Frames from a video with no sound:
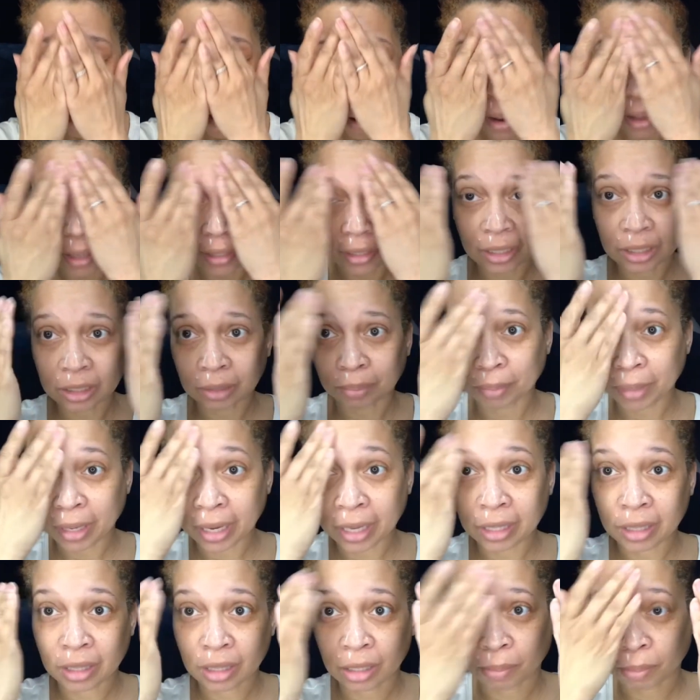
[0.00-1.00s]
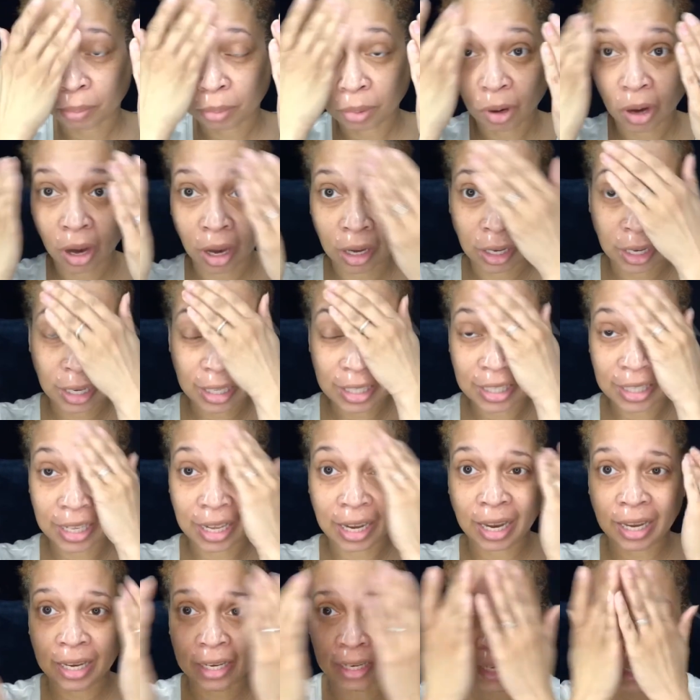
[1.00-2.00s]
just picked the products that I
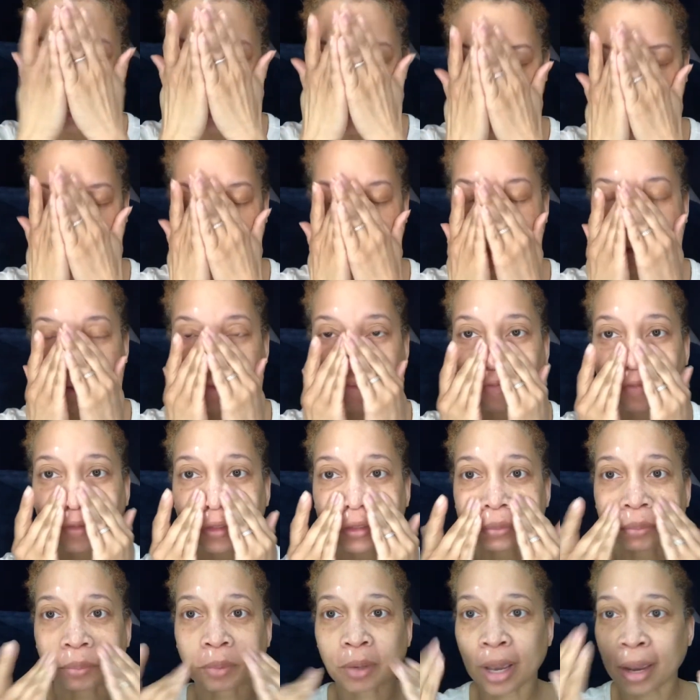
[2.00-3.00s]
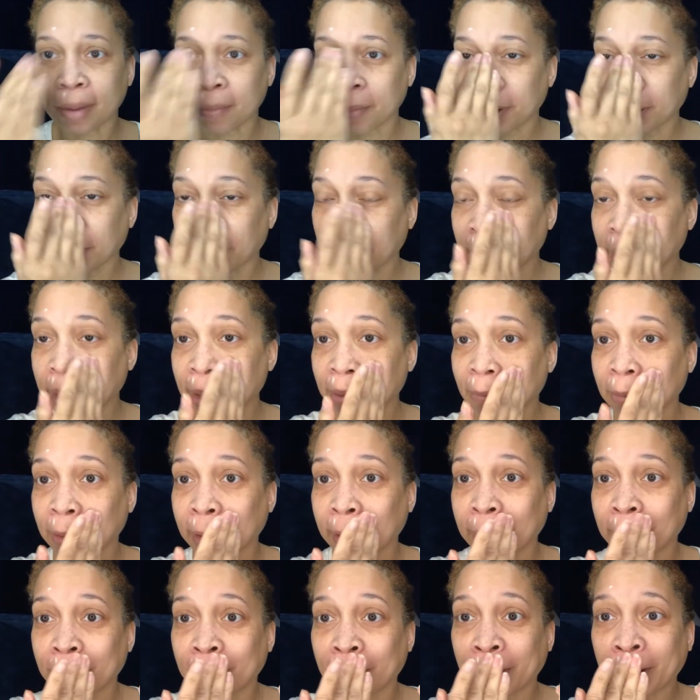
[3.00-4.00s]
needed. If it was primer, I got
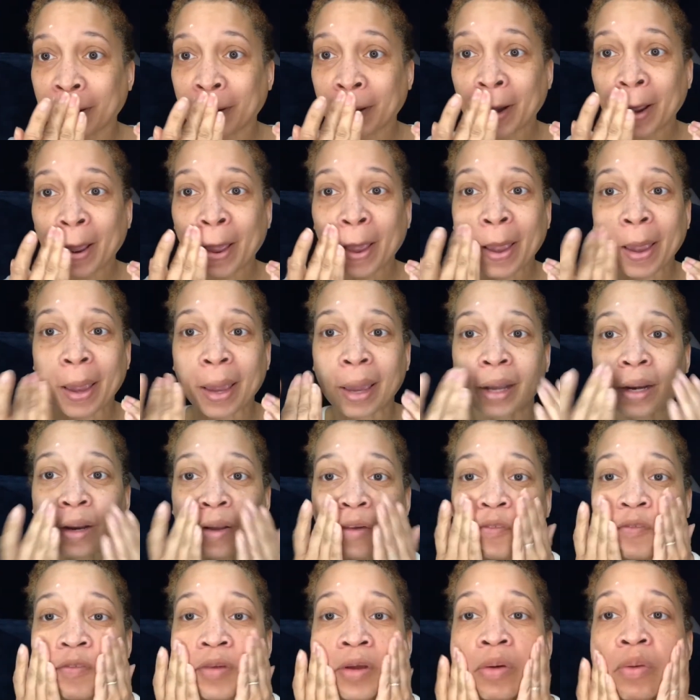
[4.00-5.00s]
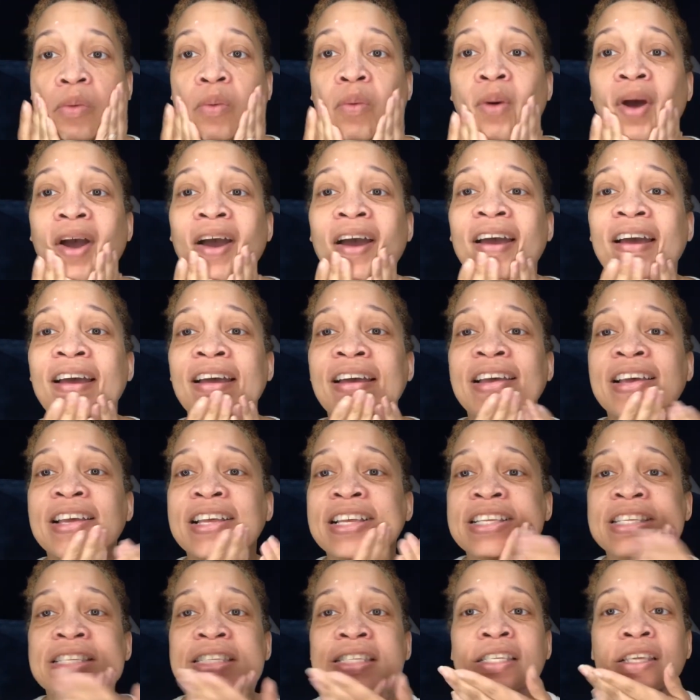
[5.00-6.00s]
primer. And if it
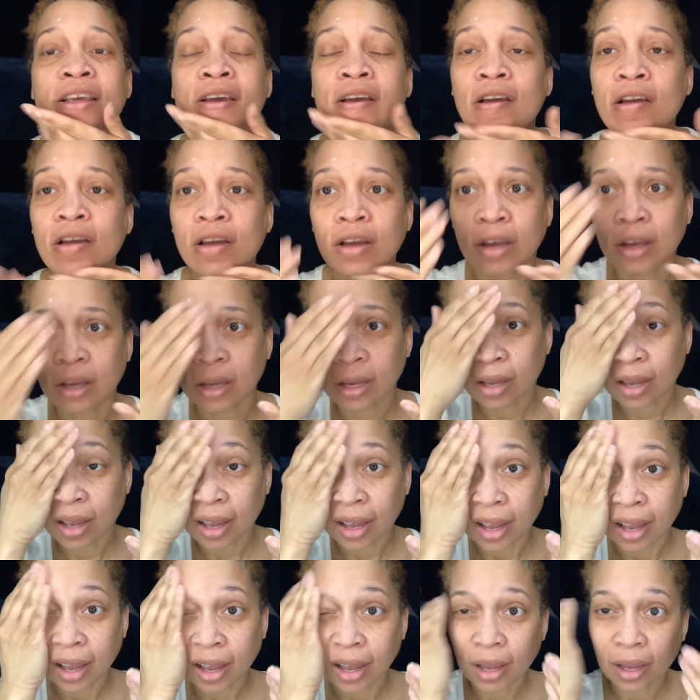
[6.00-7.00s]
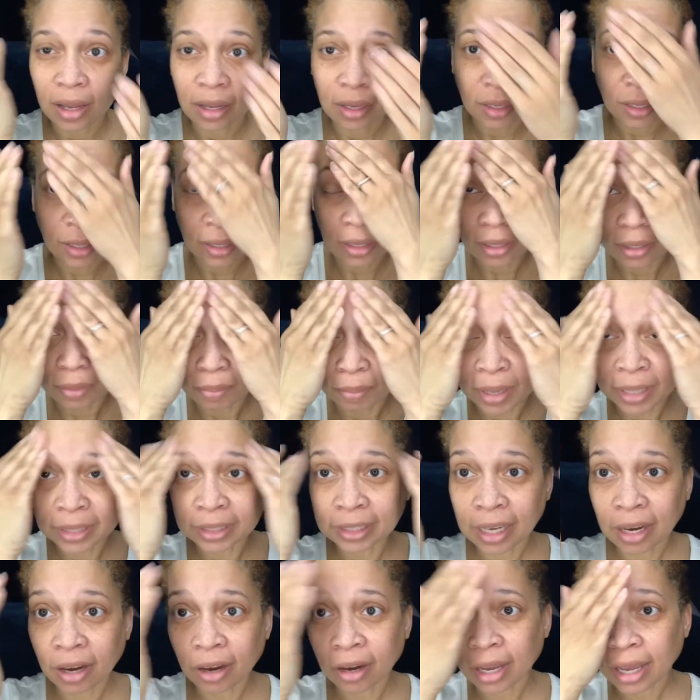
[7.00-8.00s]
was
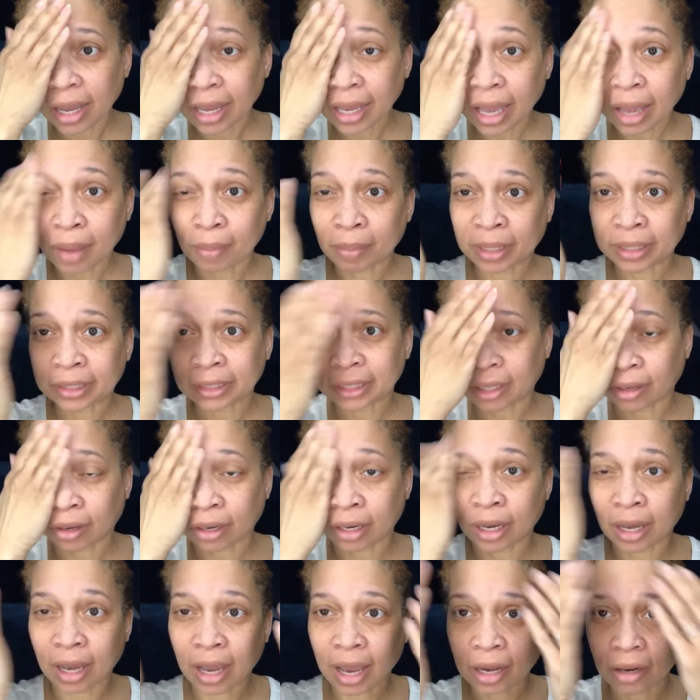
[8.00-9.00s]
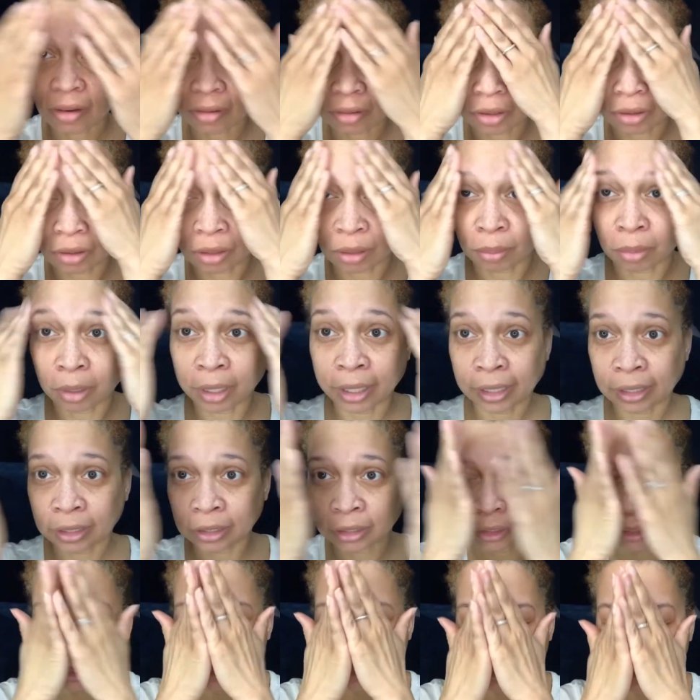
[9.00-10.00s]
mascara, I got mascara. I don't know the
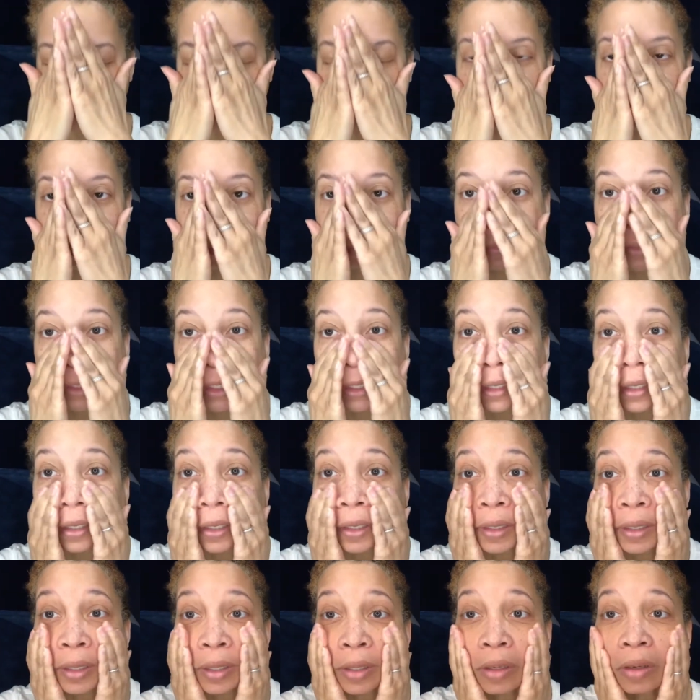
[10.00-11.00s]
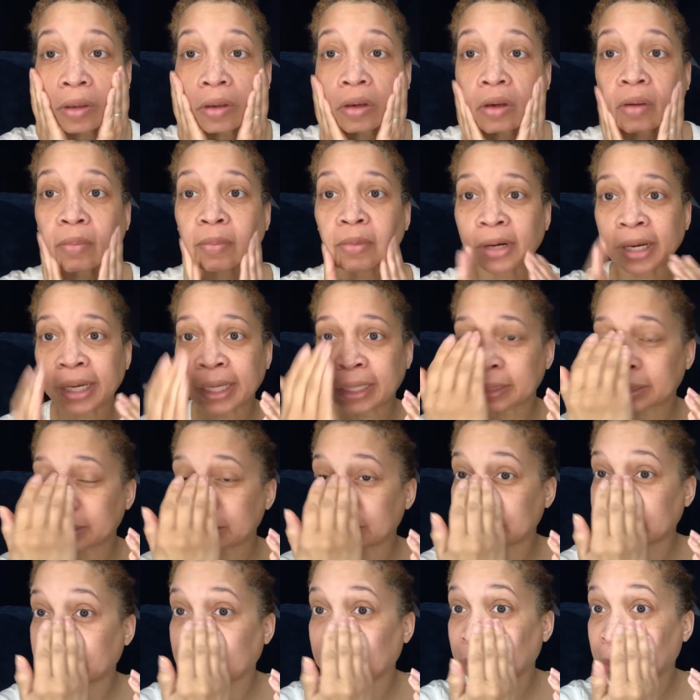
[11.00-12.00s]
brands. No brands,
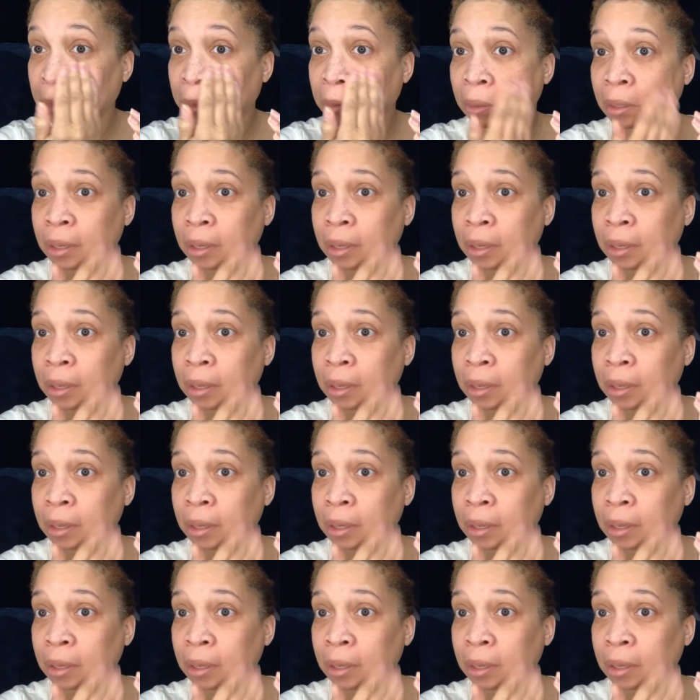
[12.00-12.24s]
so